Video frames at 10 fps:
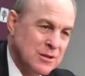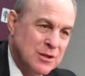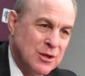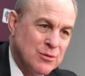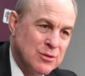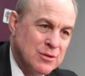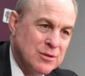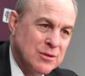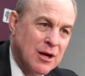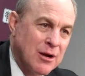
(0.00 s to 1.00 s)
that, you know,
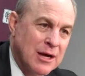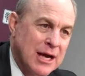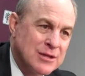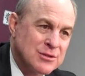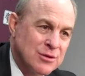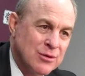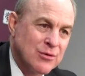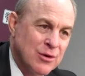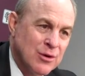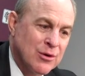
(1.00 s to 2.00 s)
our guys
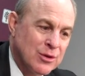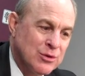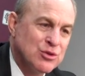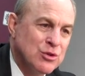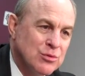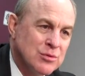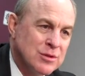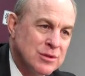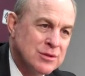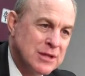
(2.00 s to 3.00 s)
are used to.
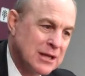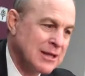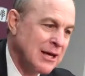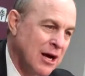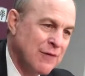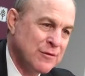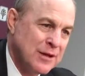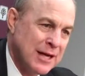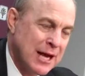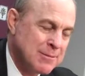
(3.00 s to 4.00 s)
It's not that often
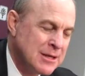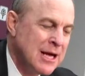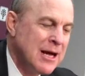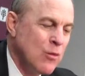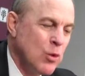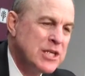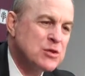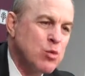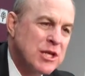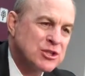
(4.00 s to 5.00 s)
that happens. We
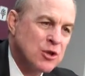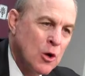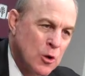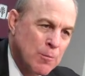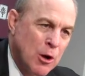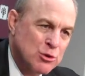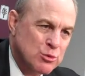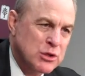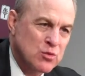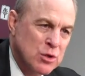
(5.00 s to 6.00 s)
switched all their ball
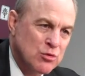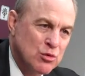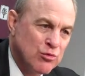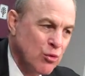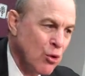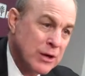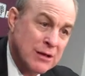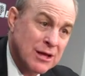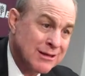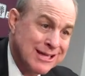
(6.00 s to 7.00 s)
screens 1-2-4, and
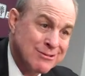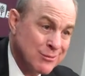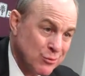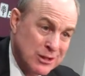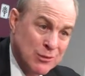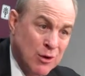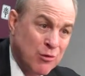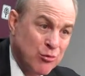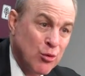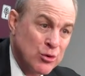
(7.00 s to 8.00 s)
I thought they went really
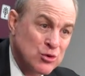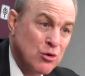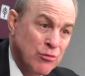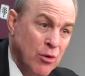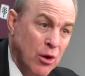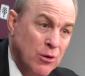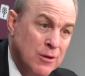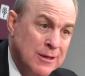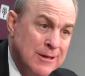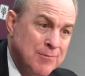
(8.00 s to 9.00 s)
well for us overall.
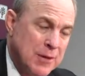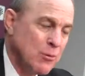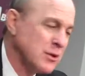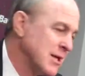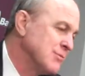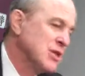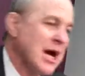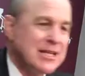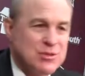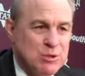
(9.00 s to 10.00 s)
And one time
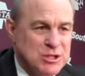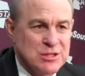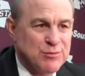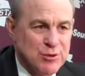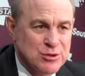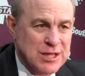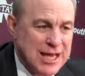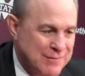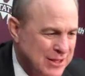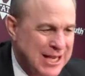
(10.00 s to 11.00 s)
Johnny switched in the first
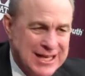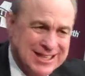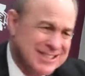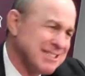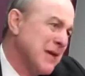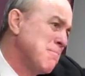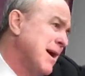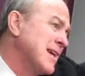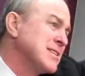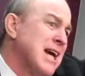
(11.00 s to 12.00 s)
half. The guy did a step
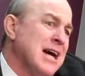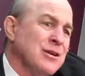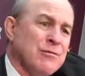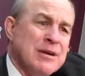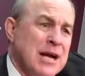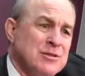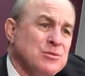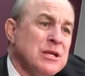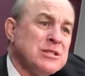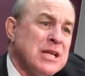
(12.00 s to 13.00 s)
back shot over an
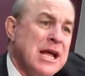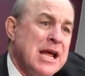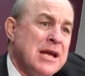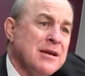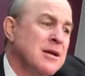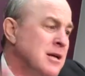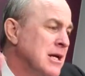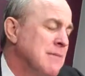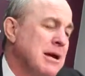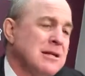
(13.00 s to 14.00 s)
outstretched hand.
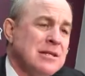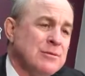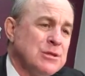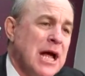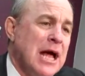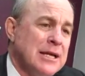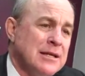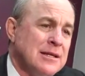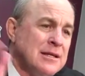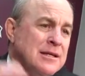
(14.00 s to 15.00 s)
He made a tough shot.